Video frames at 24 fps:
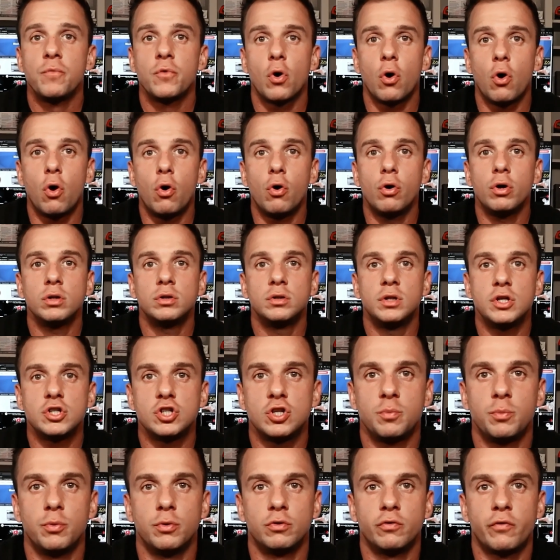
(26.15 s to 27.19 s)
or
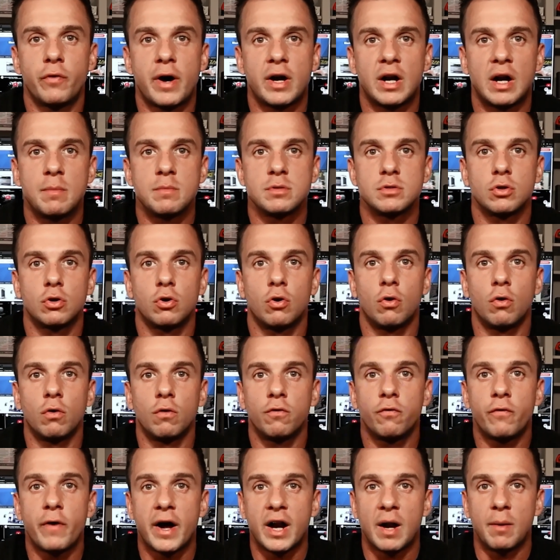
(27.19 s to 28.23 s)
distribute firearms or
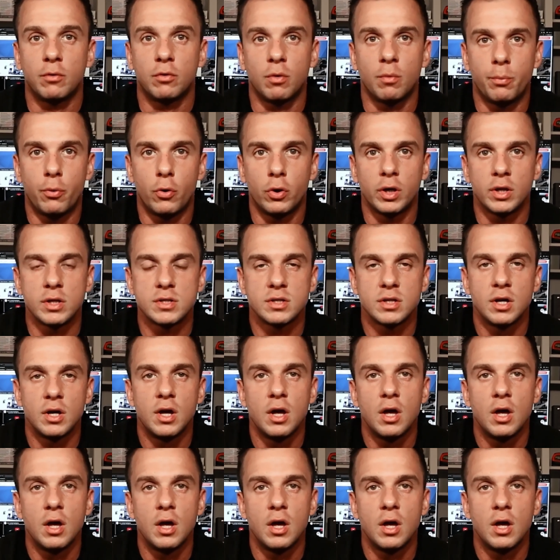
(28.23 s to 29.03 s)
firearm components.